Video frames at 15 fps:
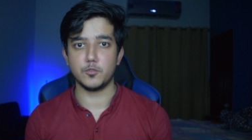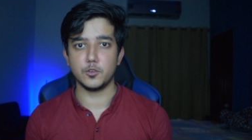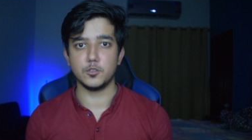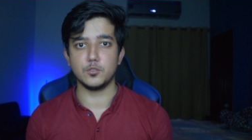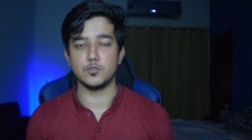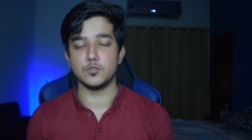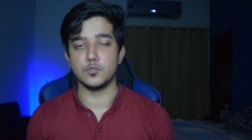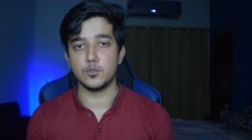for
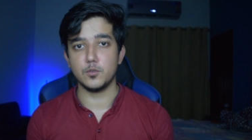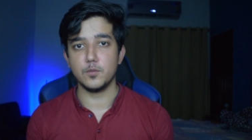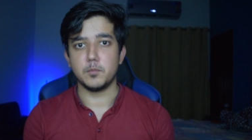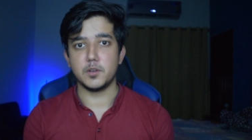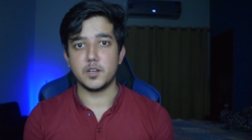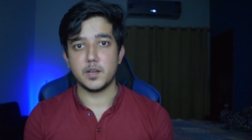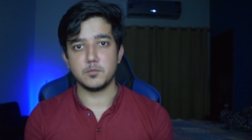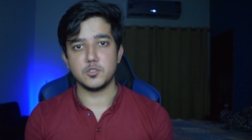you to know
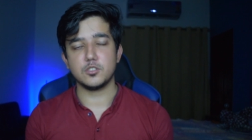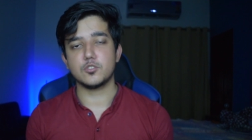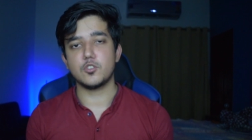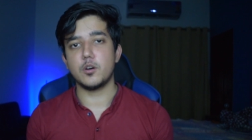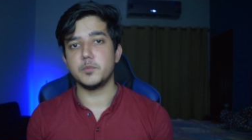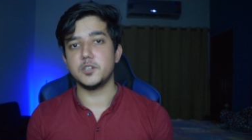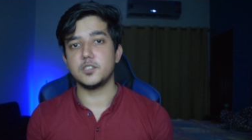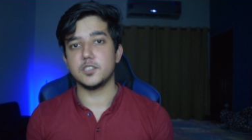but i'm just
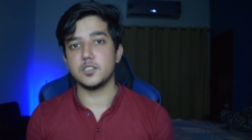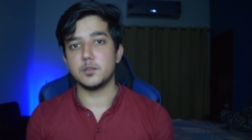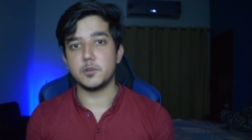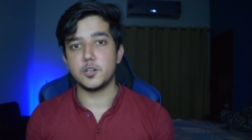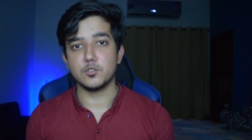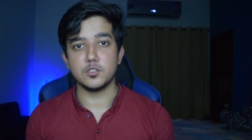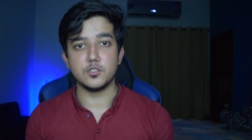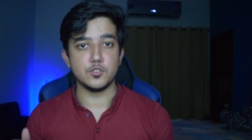commenting
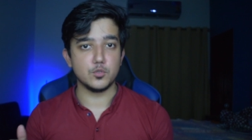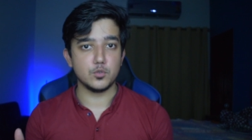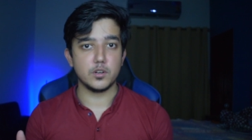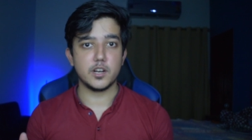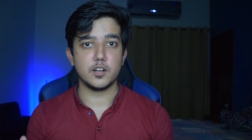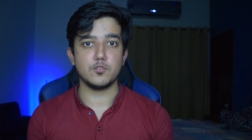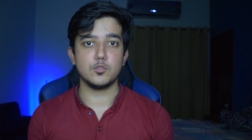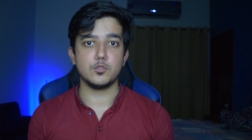about the new
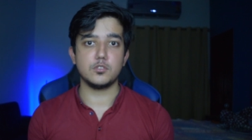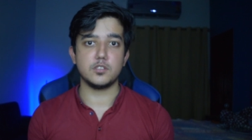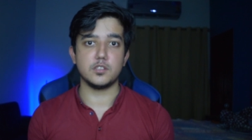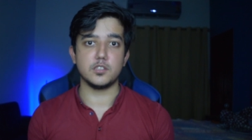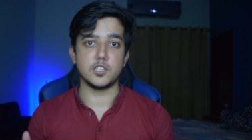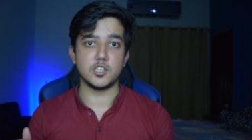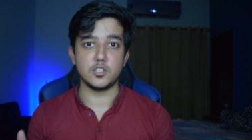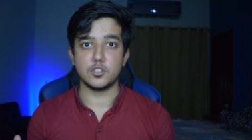grad roles
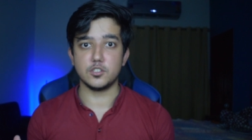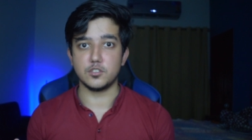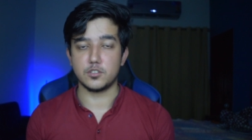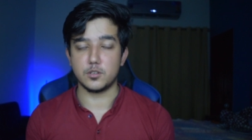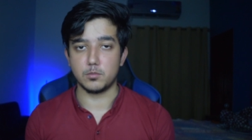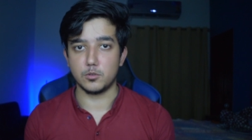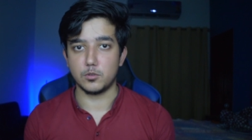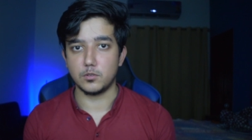and the
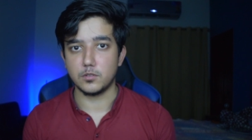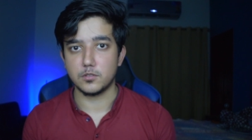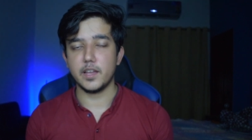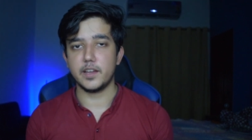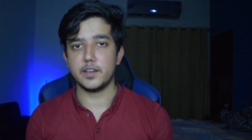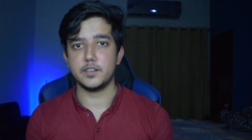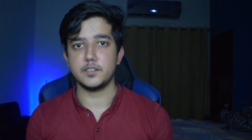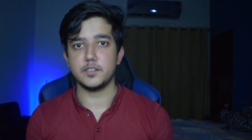internships roles
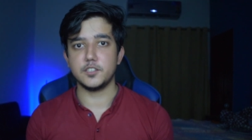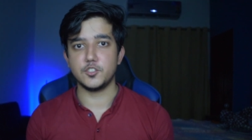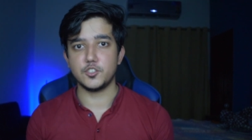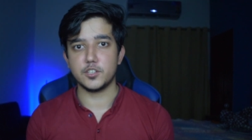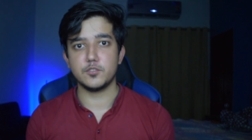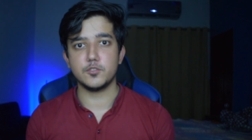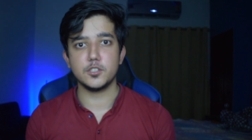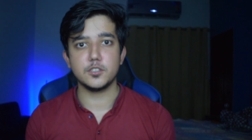and in
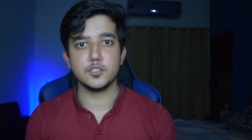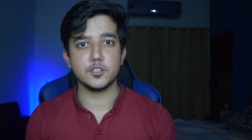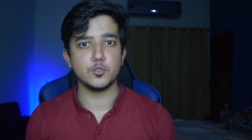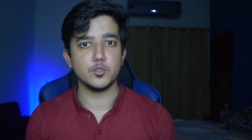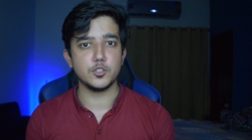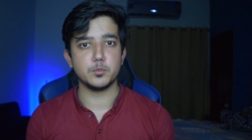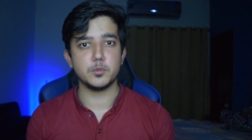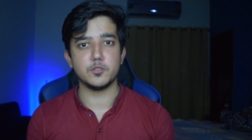general they're
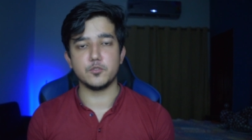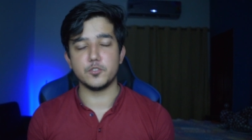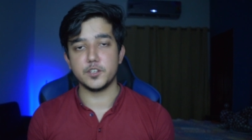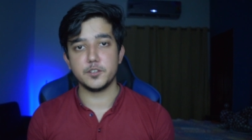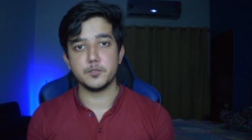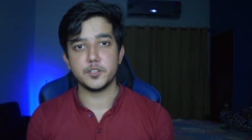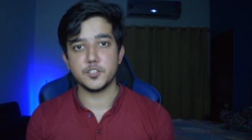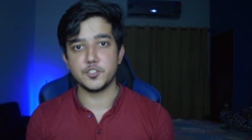going to be
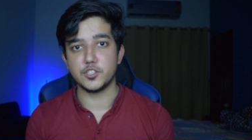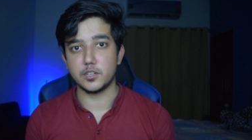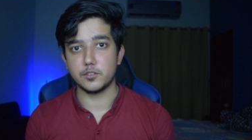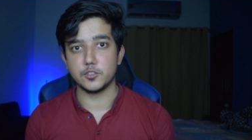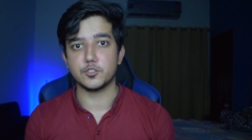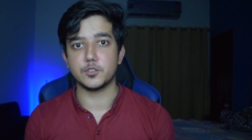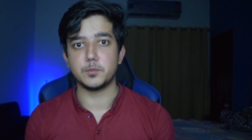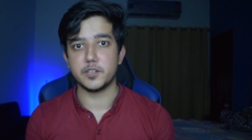very very
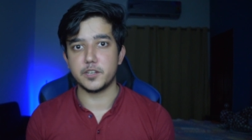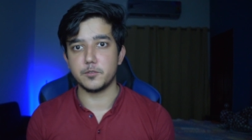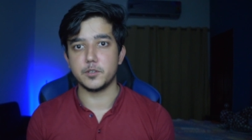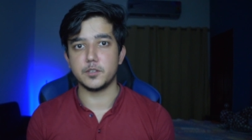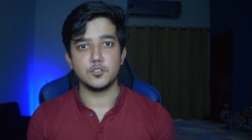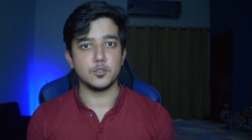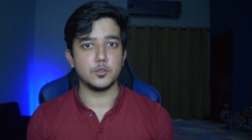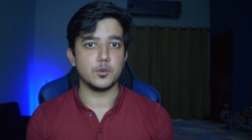javascript
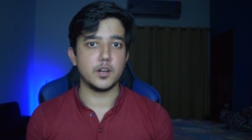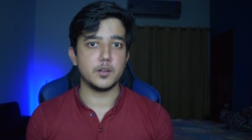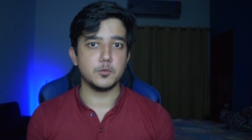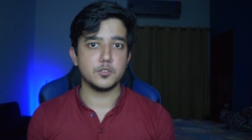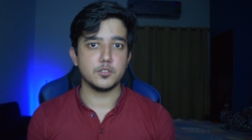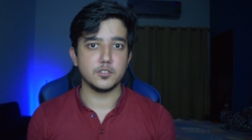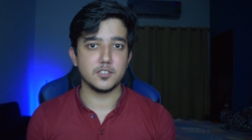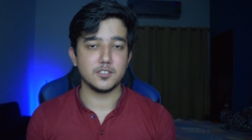heavy so i
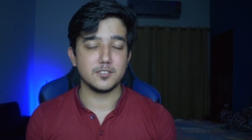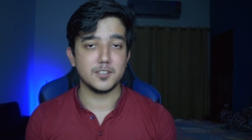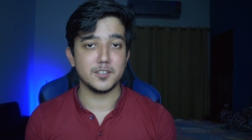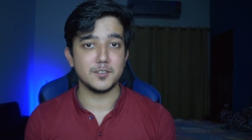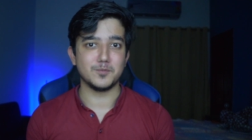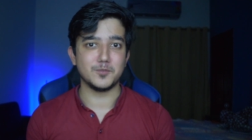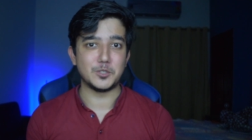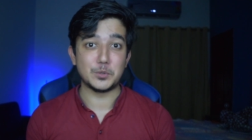would suggest
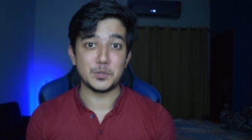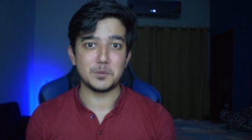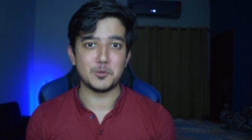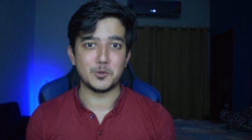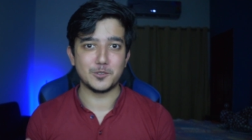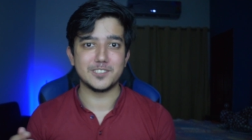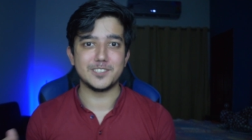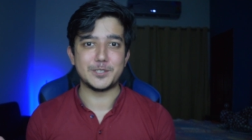that doing
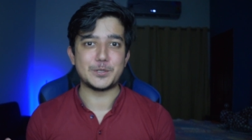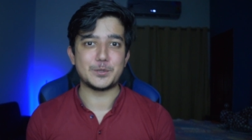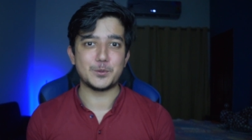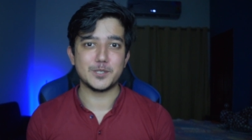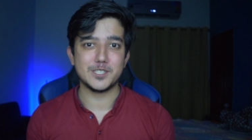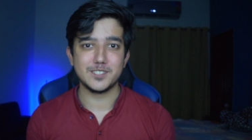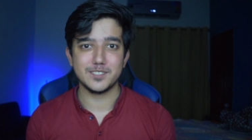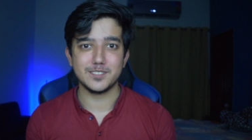more than eight
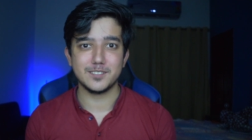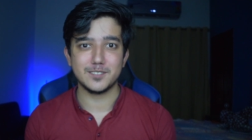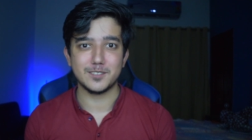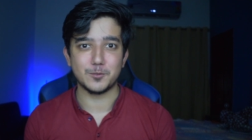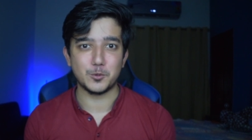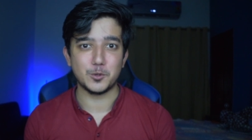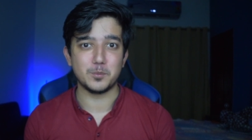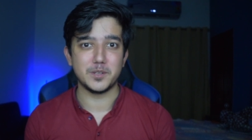questions
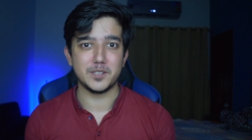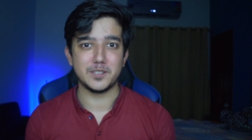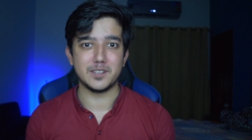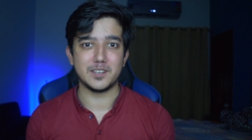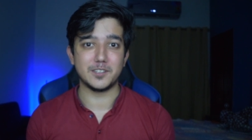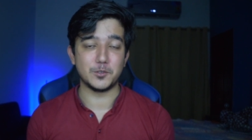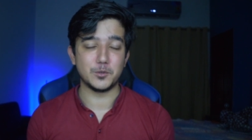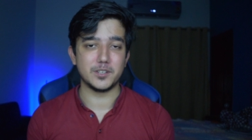would be
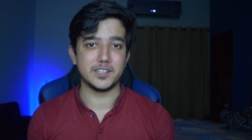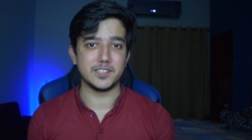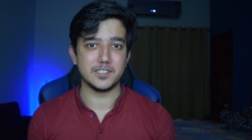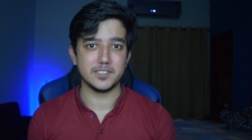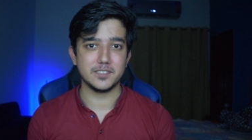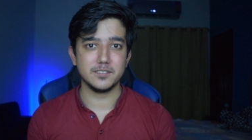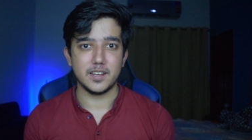a good idea